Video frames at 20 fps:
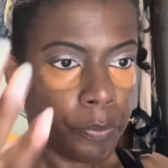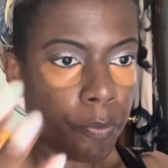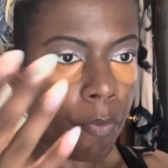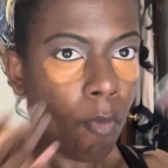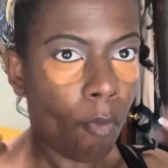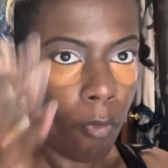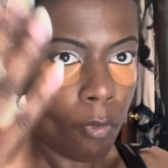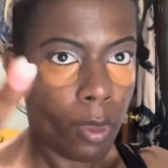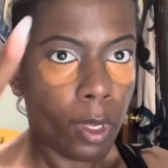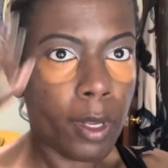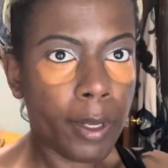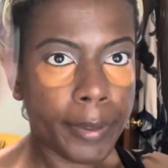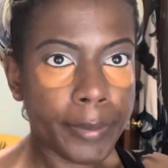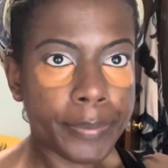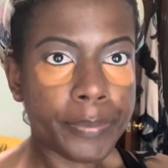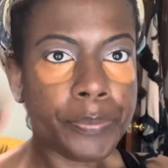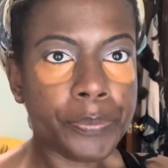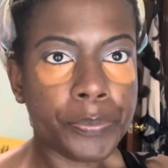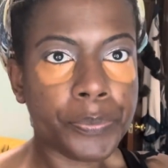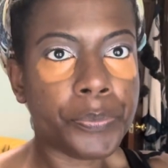or not, I'm not
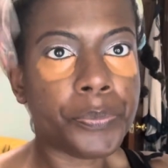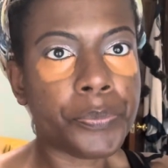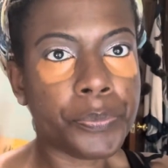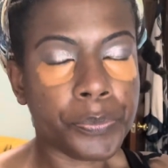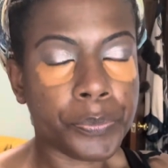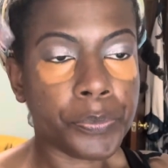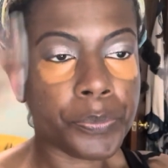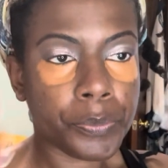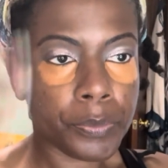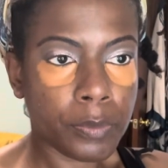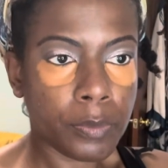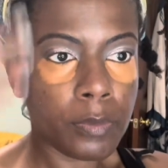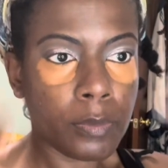putting on a lot.